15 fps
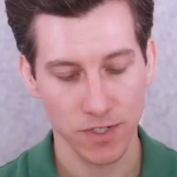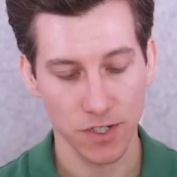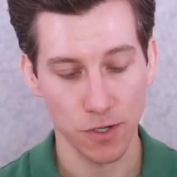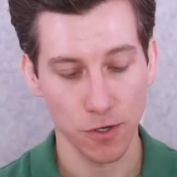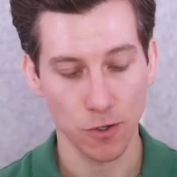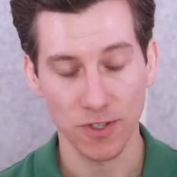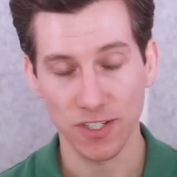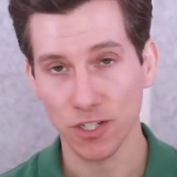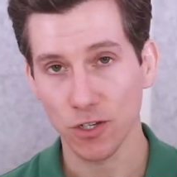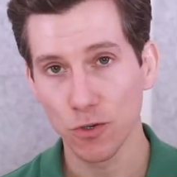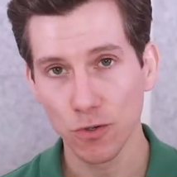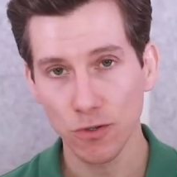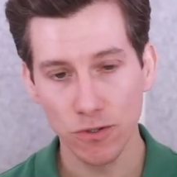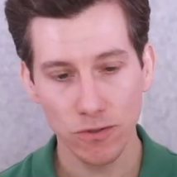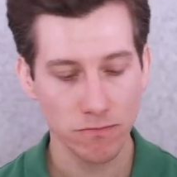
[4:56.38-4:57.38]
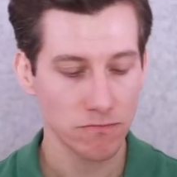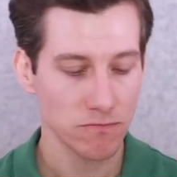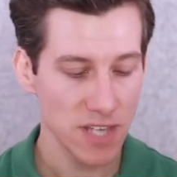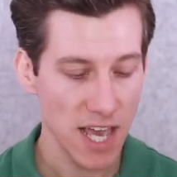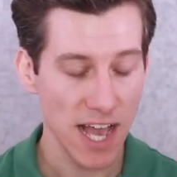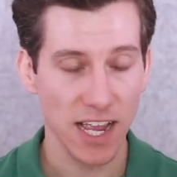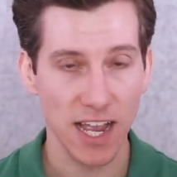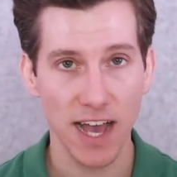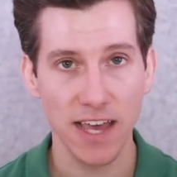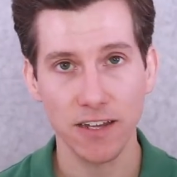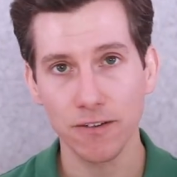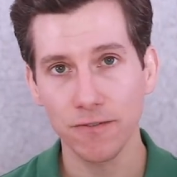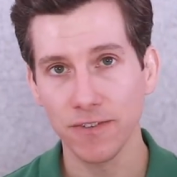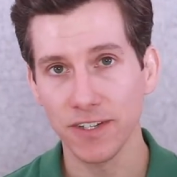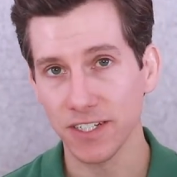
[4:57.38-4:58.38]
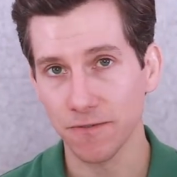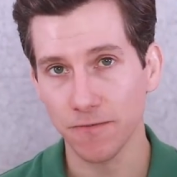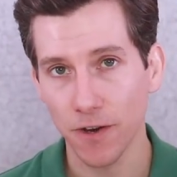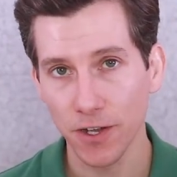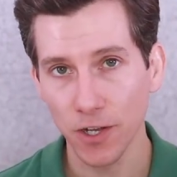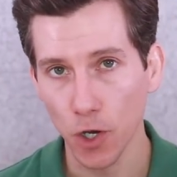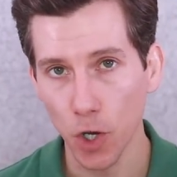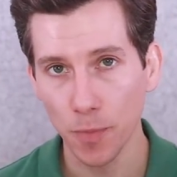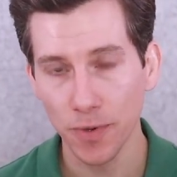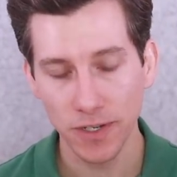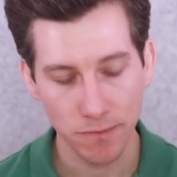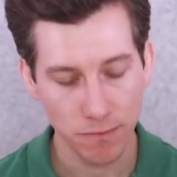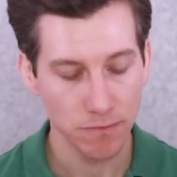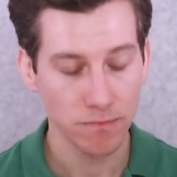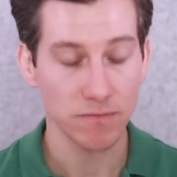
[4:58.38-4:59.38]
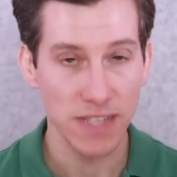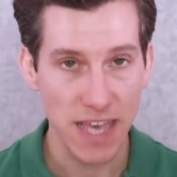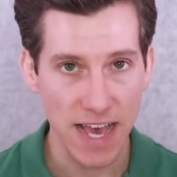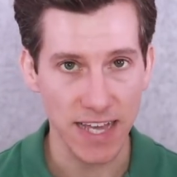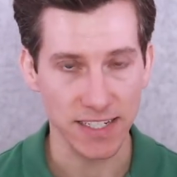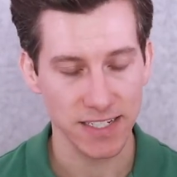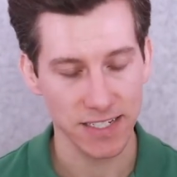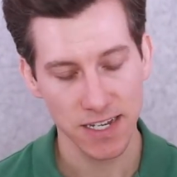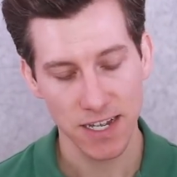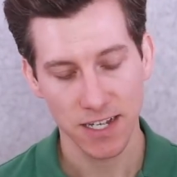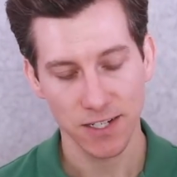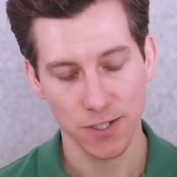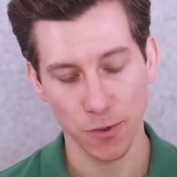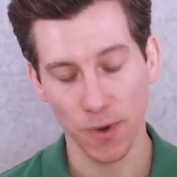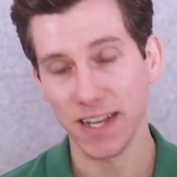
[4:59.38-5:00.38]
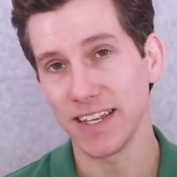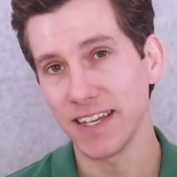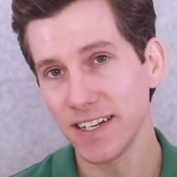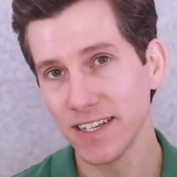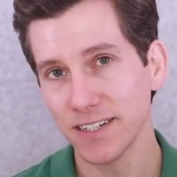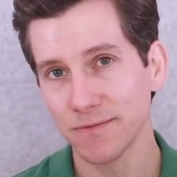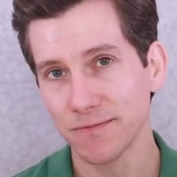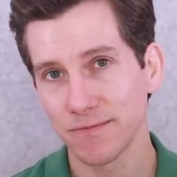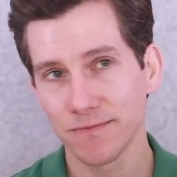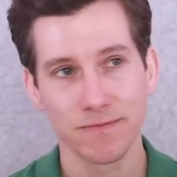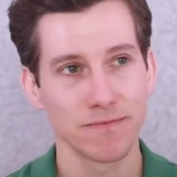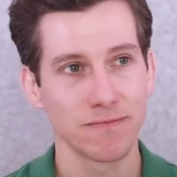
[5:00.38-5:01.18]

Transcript: So is it cool? Yeah, kind of. Is it fun to open? Yes. Do I need it?